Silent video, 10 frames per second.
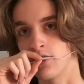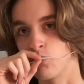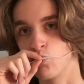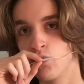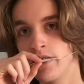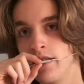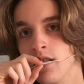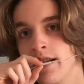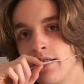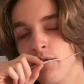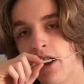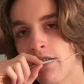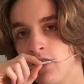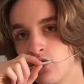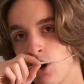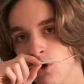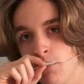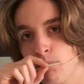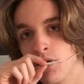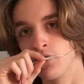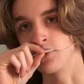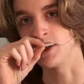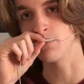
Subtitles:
They're going to really like the fact that it's coated in butter,